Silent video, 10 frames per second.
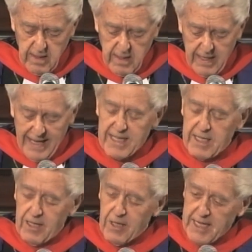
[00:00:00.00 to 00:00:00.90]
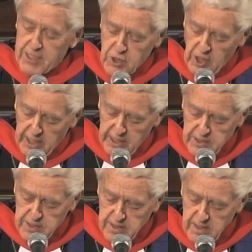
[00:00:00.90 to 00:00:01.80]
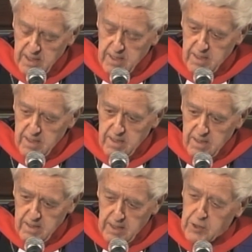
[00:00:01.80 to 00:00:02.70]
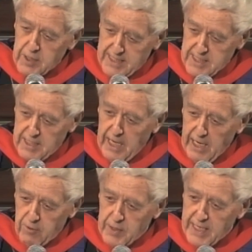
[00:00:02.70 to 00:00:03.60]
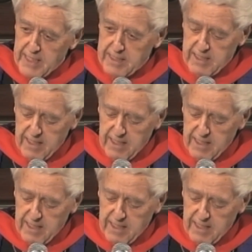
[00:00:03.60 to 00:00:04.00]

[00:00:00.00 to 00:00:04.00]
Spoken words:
and yet a light shines into that stark reality.